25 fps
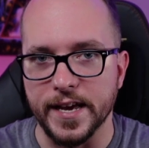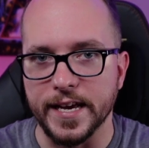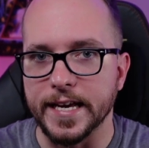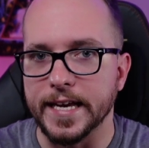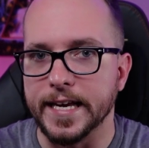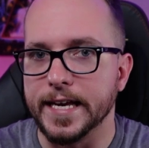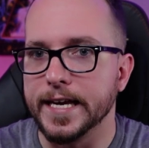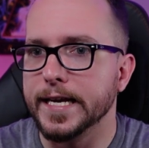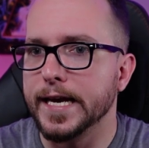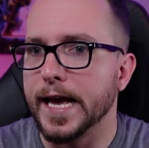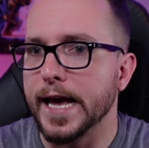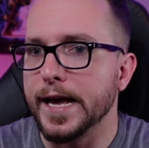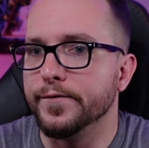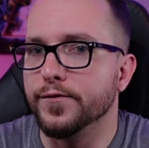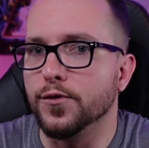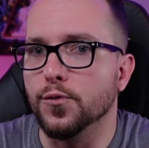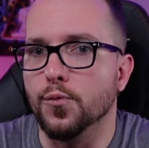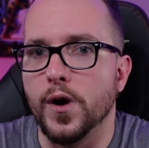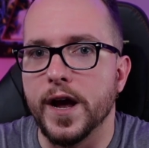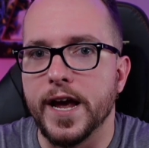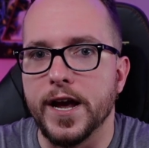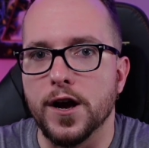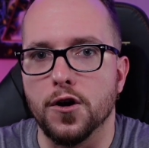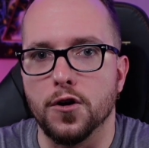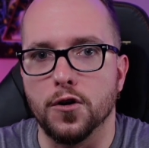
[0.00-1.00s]
He gave
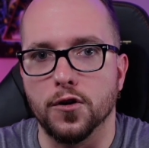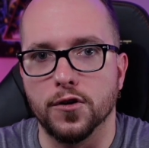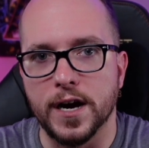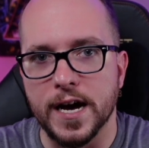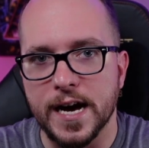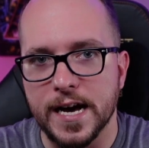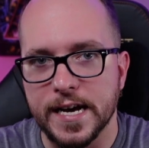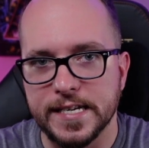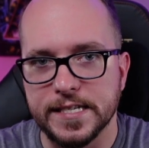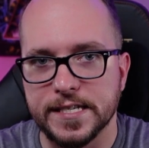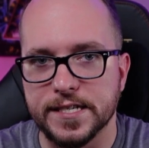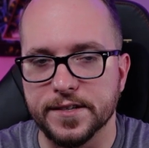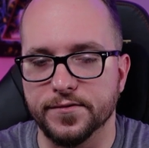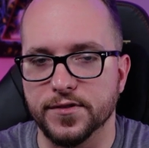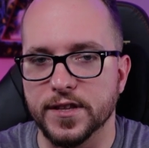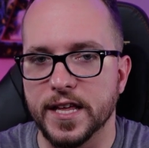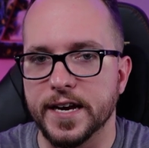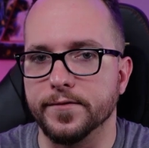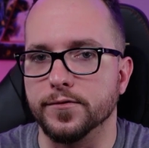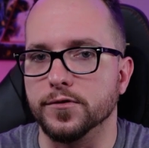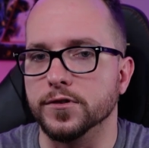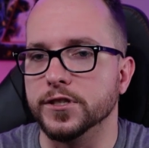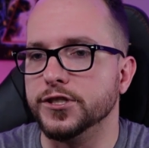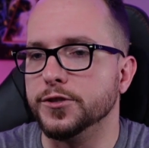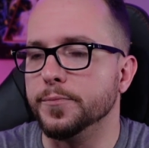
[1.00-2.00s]
away all kinds of
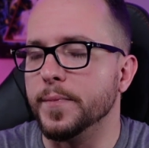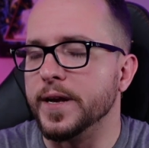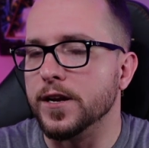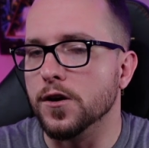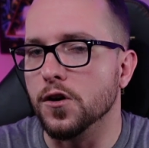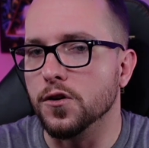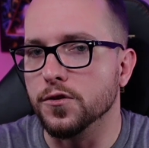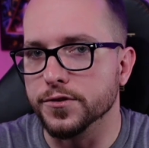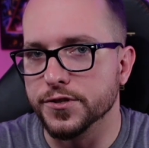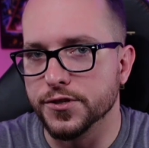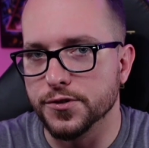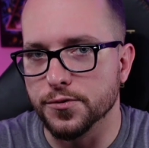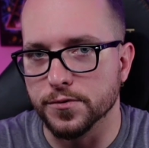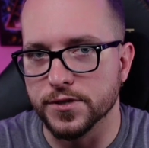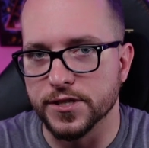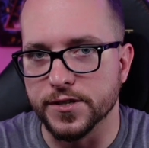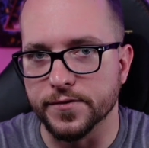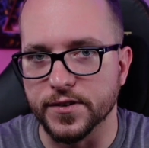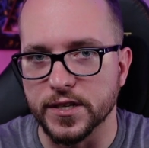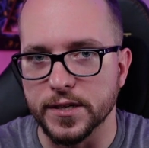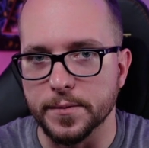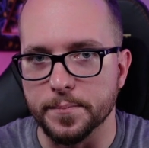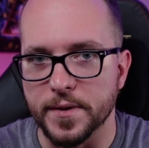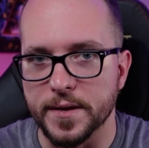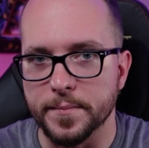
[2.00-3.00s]
leverage, made all sorts of
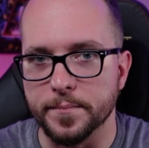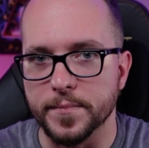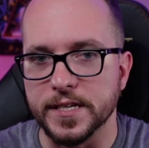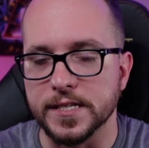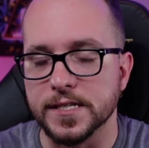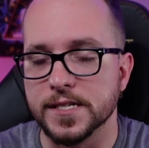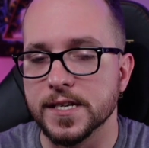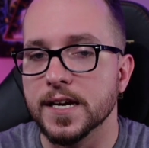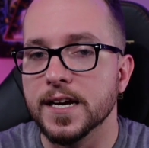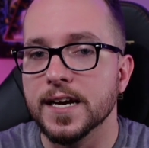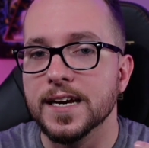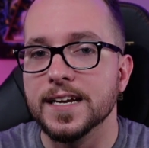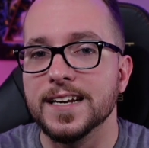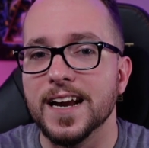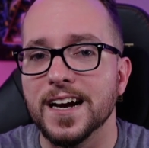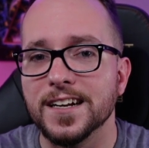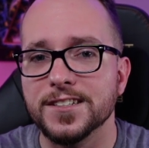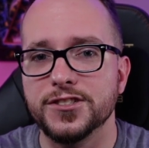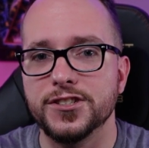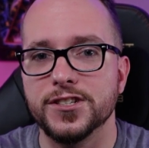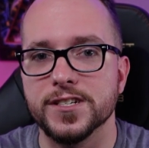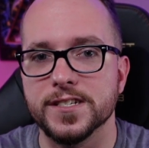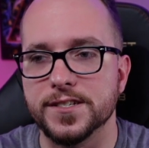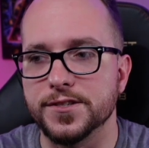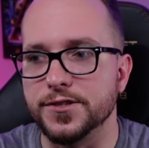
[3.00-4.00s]
commitments, not
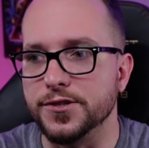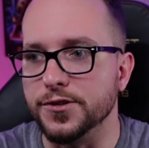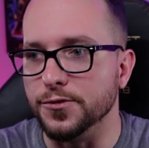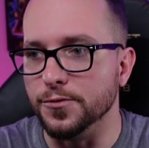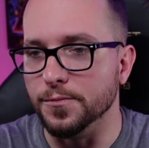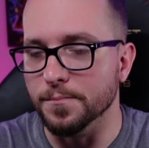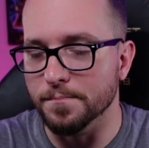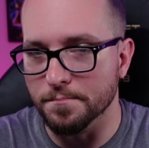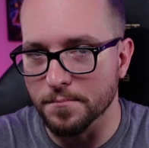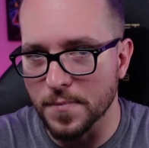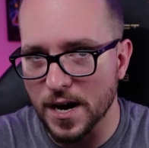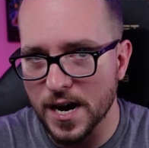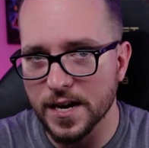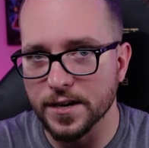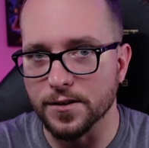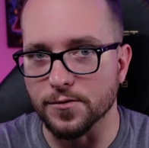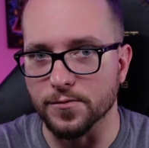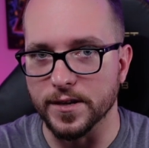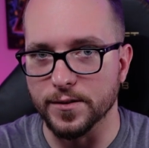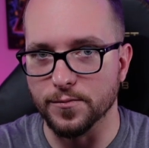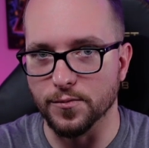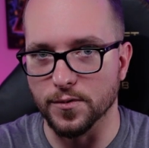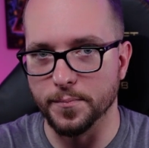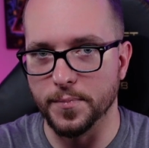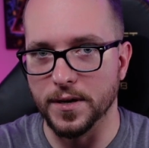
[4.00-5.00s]
just to
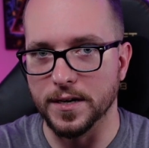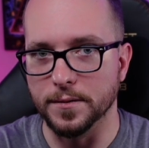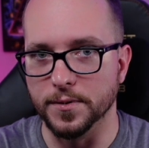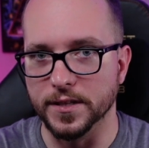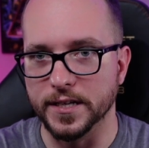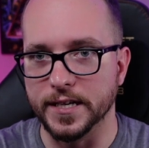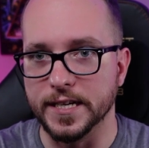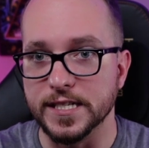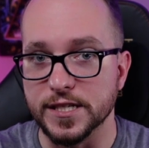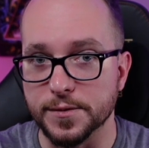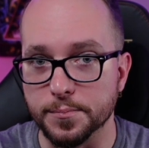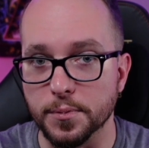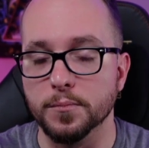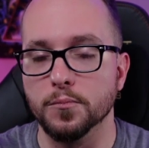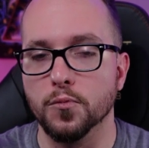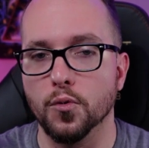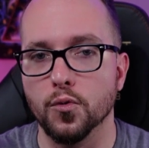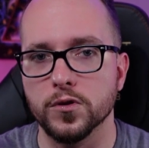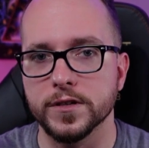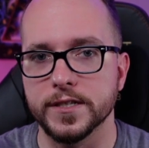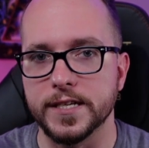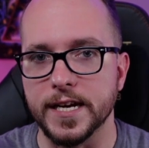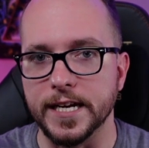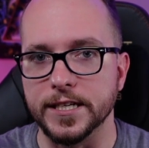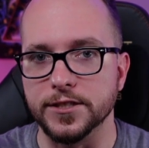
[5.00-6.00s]
moderate Republicans, but more
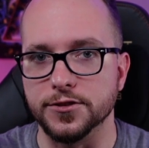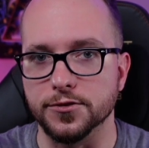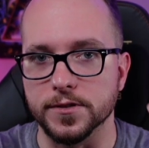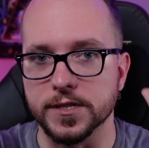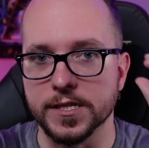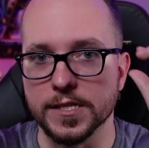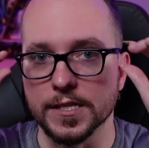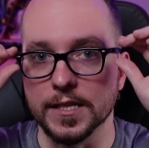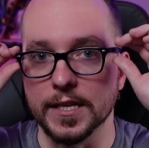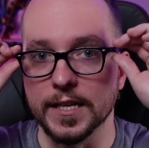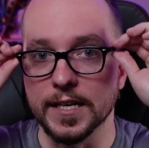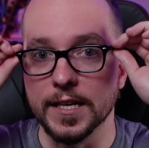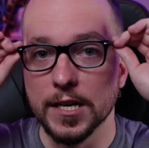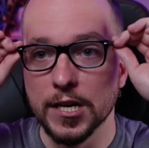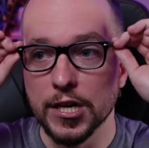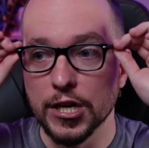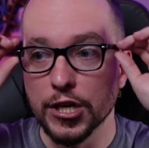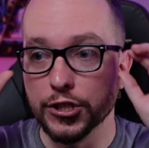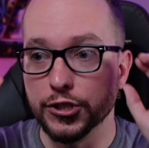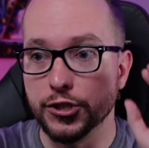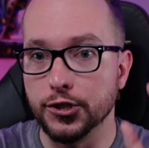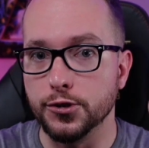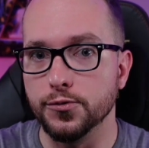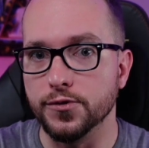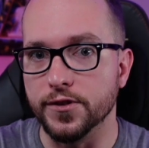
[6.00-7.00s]
dangerously,
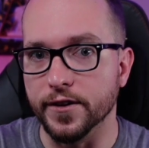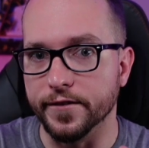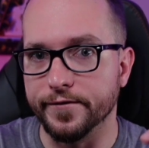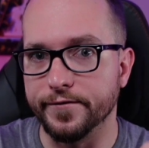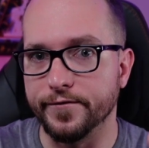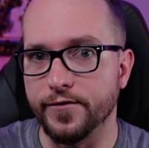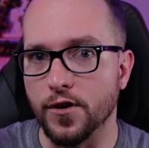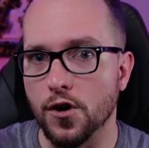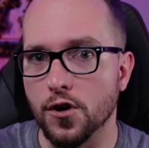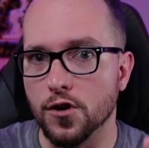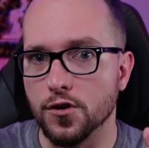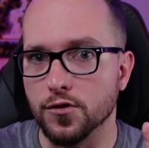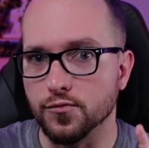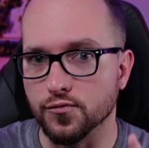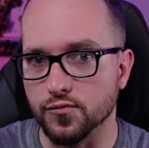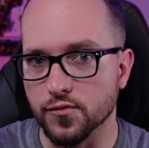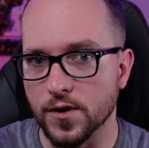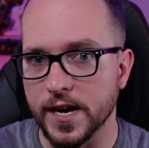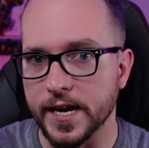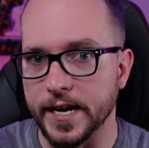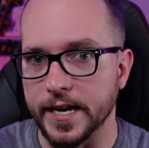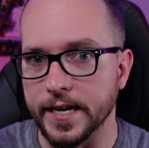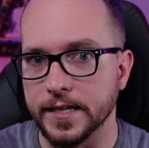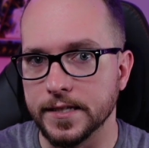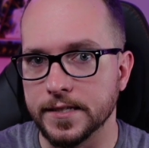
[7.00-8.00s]
to the far
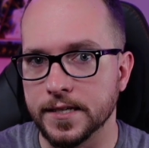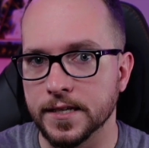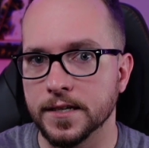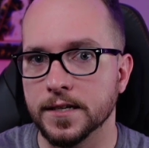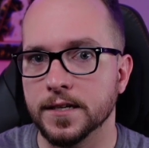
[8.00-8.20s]
right